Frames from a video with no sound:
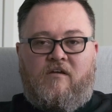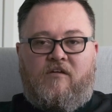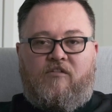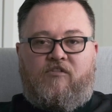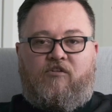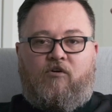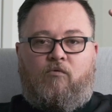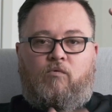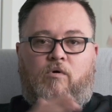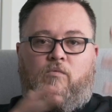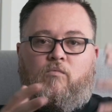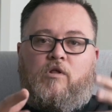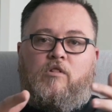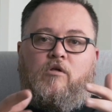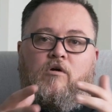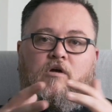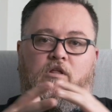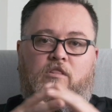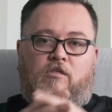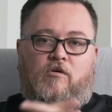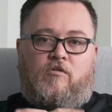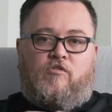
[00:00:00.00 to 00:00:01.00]
So when we
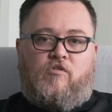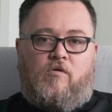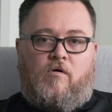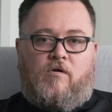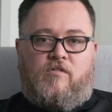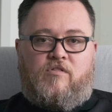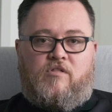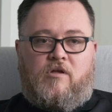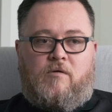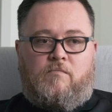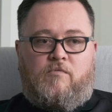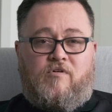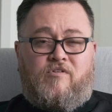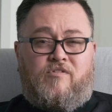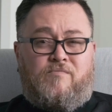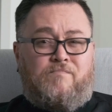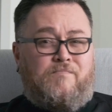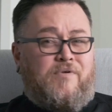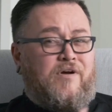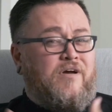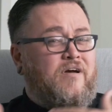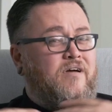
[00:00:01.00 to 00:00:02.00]
look at those lowest numbers,
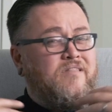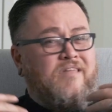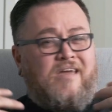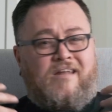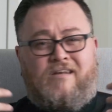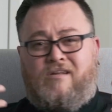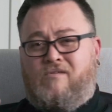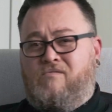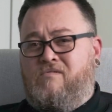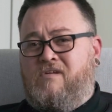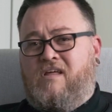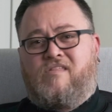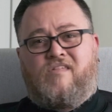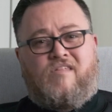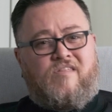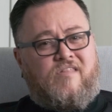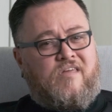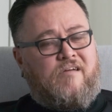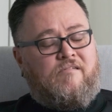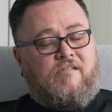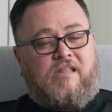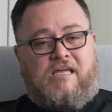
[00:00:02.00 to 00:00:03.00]
because I don't
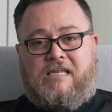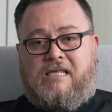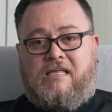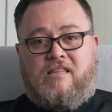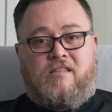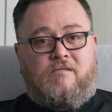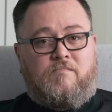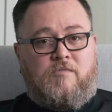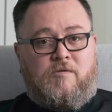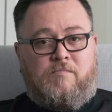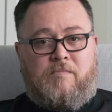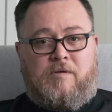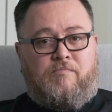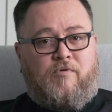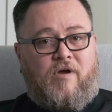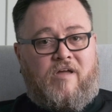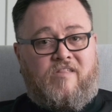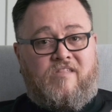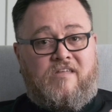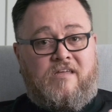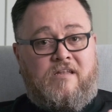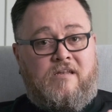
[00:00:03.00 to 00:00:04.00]
necessarily need them to be
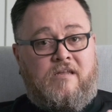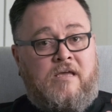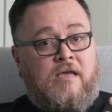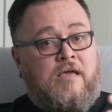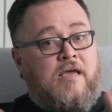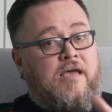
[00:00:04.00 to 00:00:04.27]
present,